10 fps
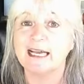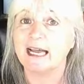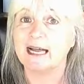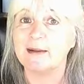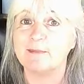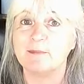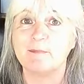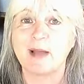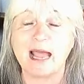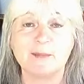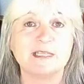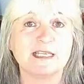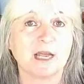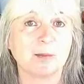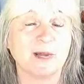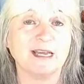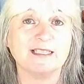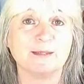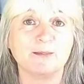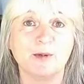Perhaps a young
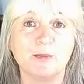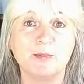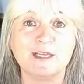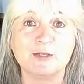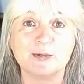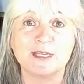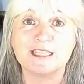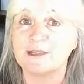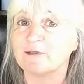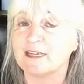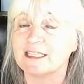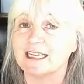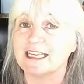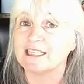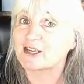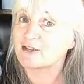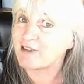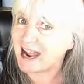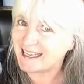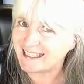person will be talking differently to his
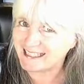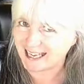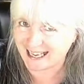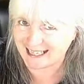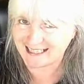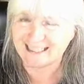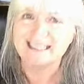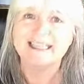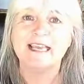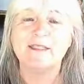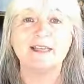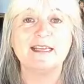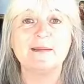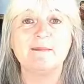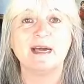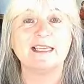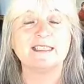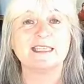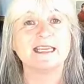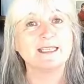granddad than he
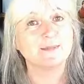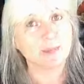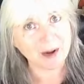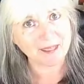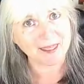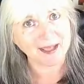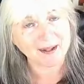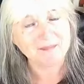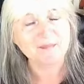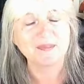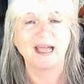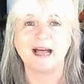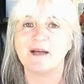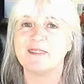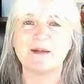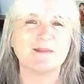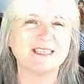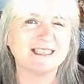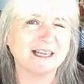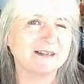might to his brother. That would
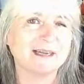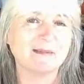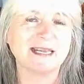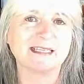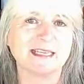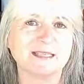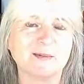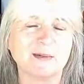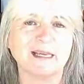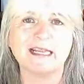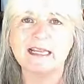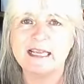totally make sense, wouldn't it?